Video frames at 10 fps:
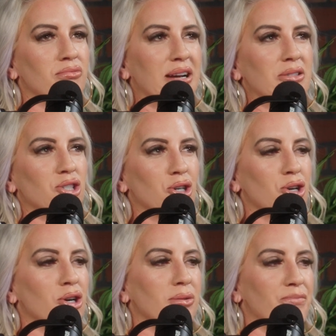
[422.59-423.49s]

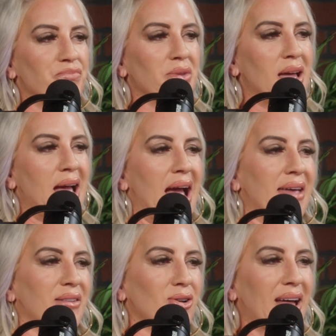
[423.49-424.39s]
Ranger
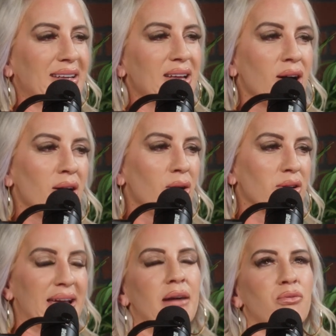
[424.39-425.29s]
and they're like, no, or
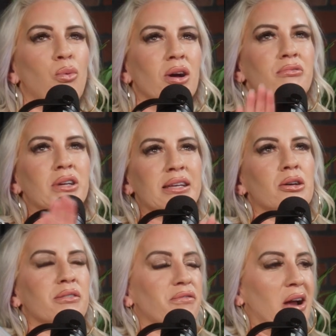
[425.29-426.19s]
they have one really
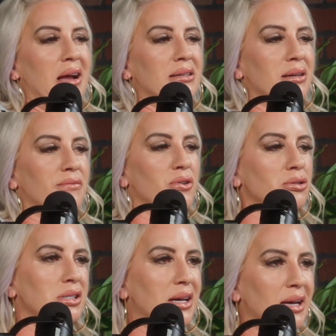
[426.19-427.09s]
good friend
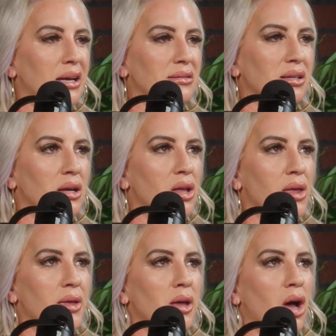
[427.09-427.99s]
versus,
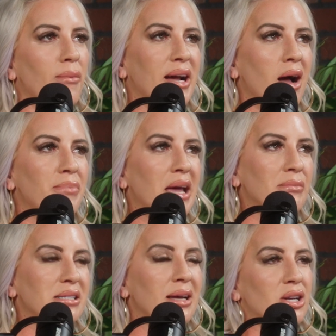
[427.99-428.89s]
oh my God,
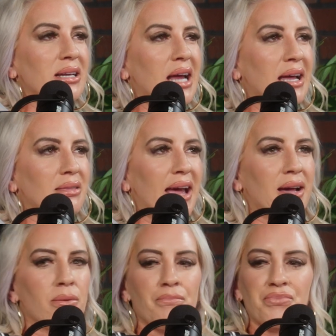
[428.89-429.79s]
babe, it's Saturday night.
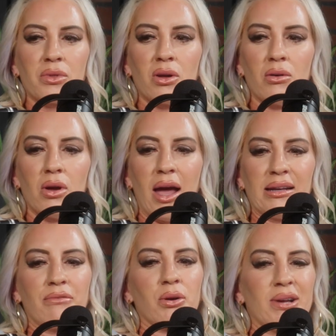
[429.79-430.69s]
Like, and
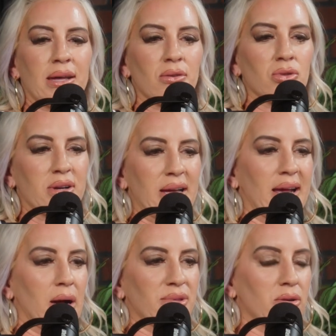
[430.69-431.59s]
every weekend they're looking to
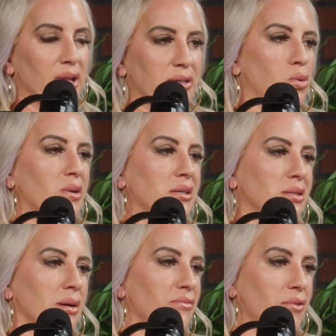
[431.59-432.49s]
hang out with their like 20
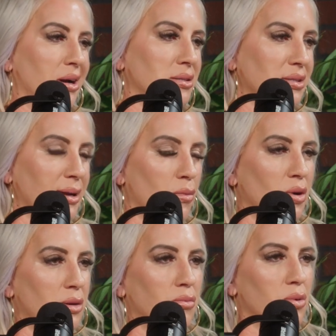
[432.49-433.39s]
some friends. Like
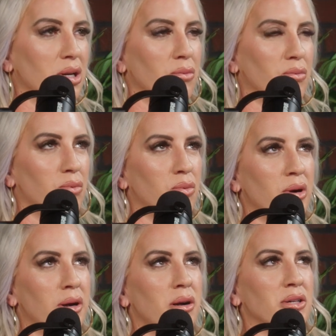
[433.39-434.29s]

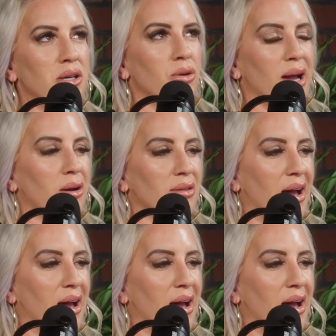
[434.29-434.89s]
where do you err on